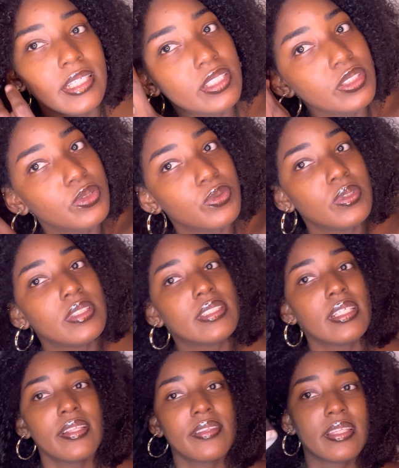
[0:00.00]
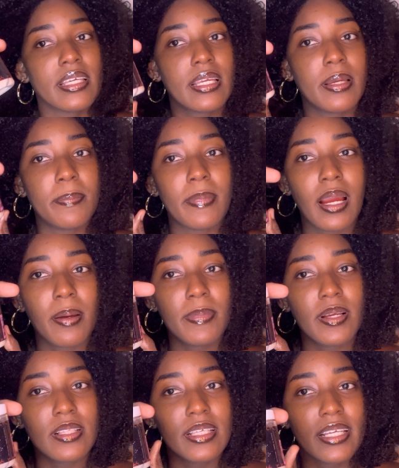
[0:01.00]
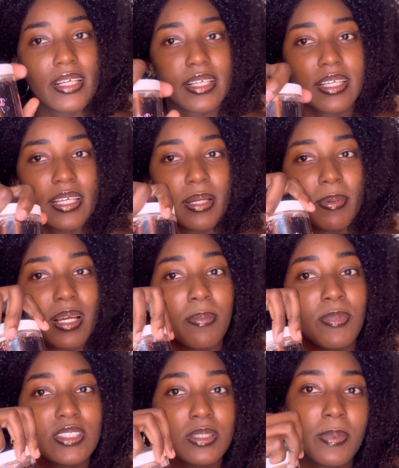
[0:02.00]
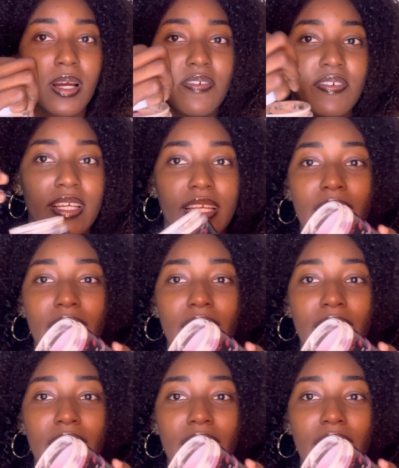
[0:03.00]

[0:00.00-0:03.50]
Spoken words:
use the Marabelle Haircare Mega Moisture Parfait.